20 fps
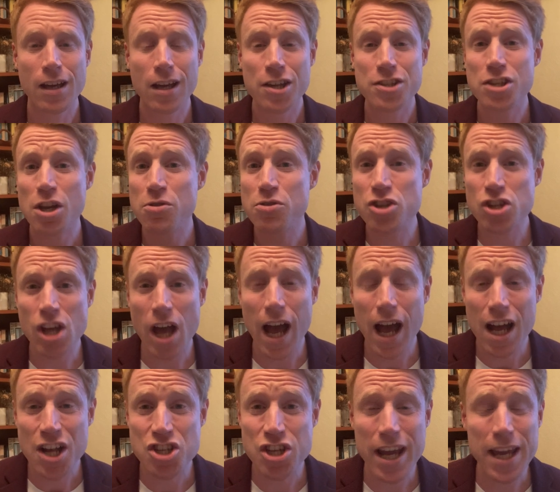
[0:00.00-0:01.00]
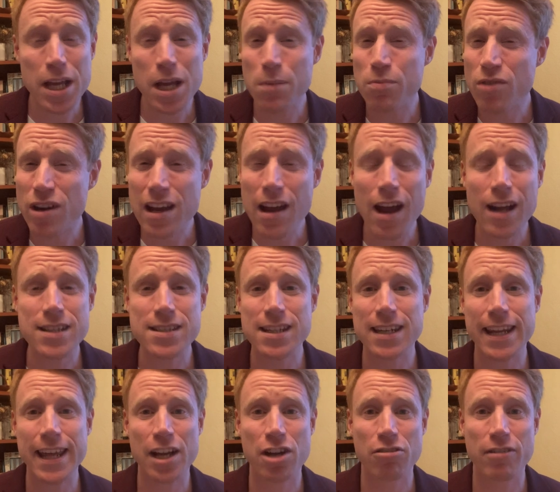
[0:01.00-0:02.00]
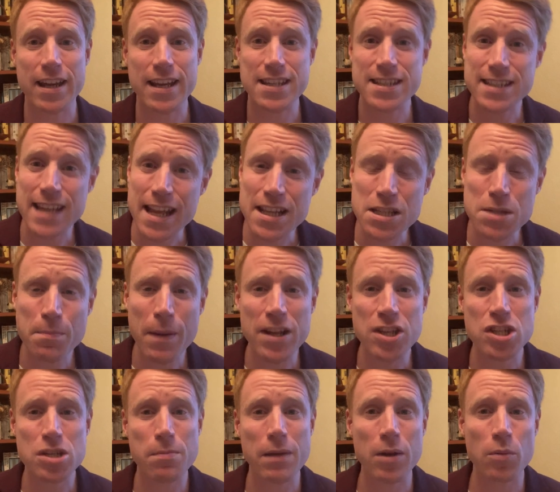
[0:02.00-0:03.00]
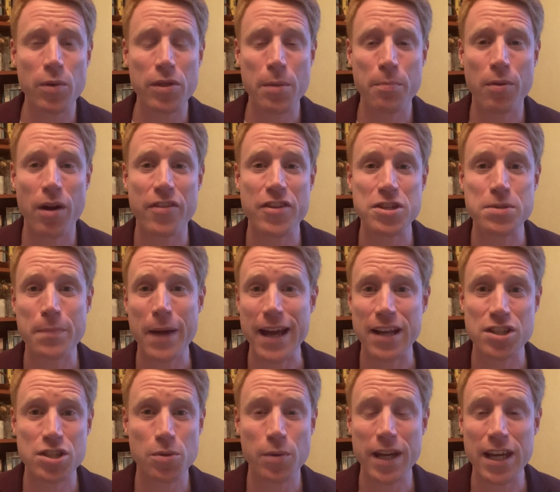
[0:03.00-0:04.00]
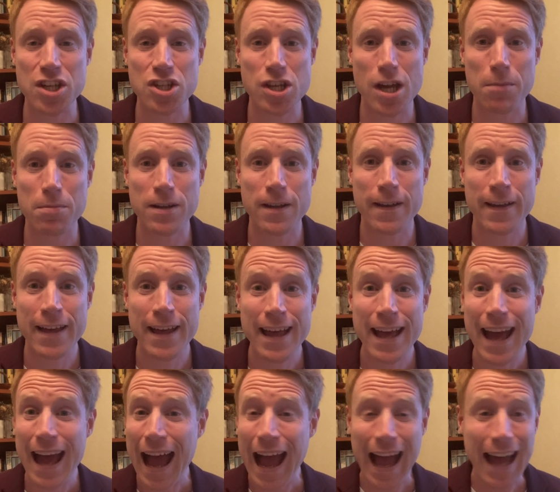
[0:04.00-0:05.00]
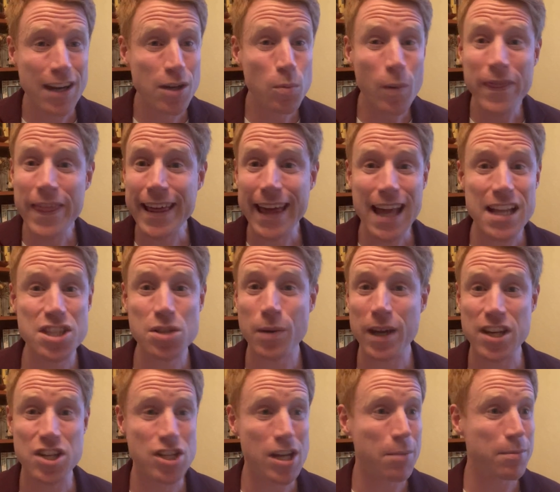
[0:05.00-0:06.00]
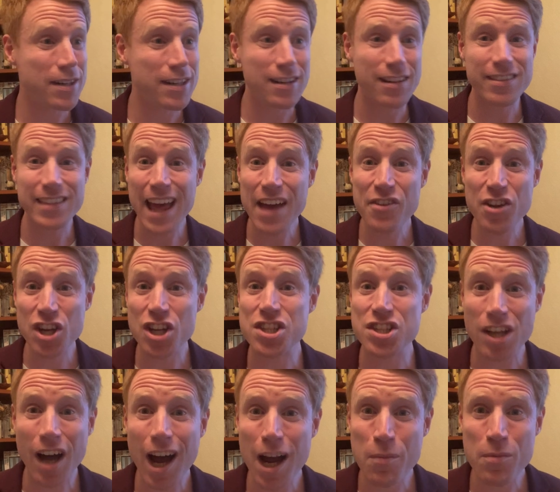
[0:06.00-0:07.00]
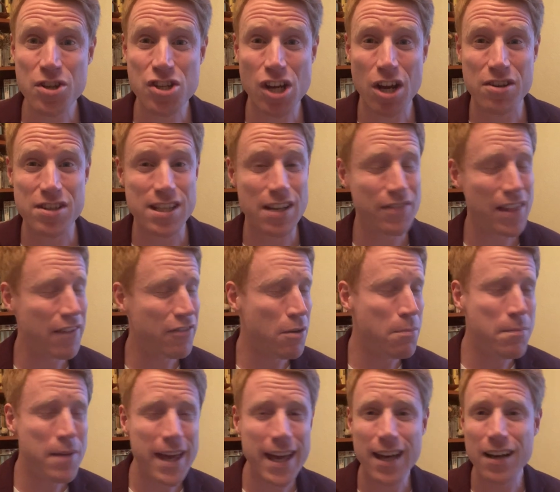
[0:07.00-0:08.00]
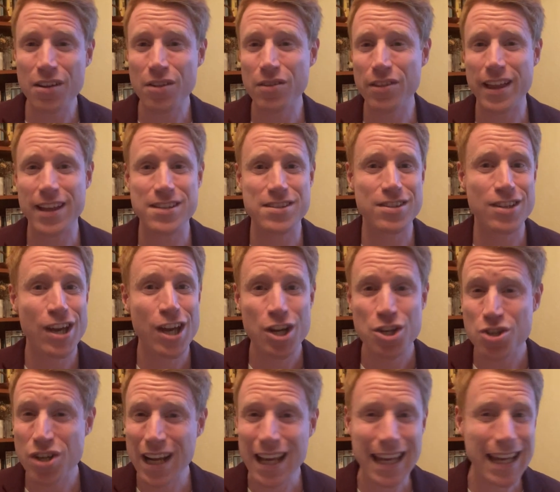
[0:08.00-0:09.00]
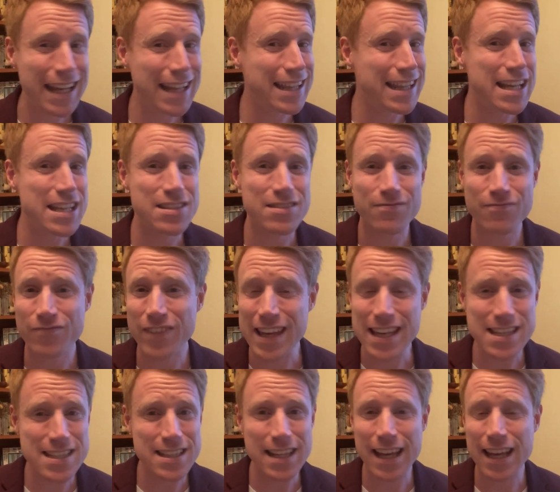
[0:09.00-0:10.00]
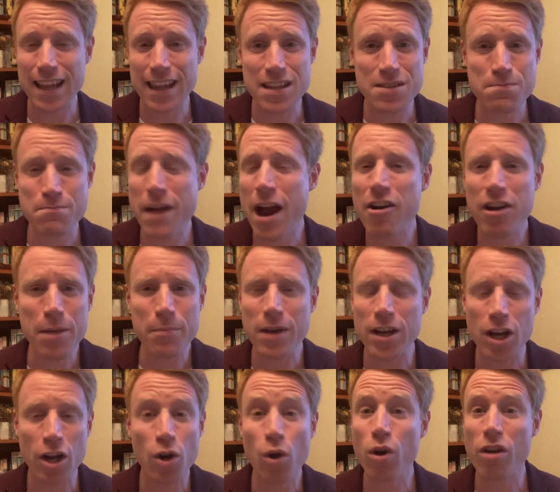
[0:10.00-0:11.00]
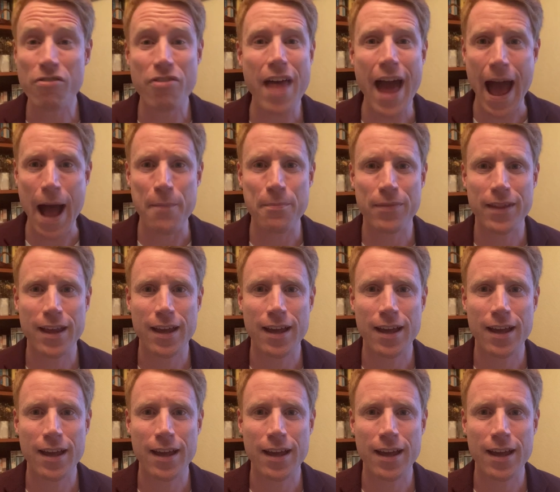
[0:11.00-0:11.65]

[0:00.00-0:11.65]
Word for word: So uh, Jacob reluctantly agrees, sends Benjamin with the brothers back to Egypt. And when they get to Egypt, they have a good time with Joseph. They have a meal, there's drinking, there's feasting, and there's merriment and all of that.